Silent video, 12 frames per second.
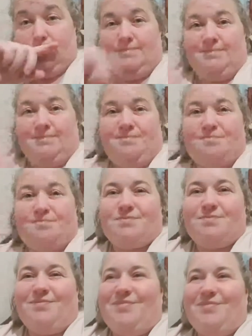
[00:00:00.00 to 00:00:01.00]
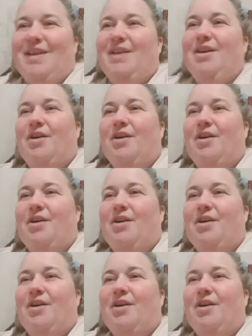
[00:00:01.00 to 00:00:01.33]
A video on it.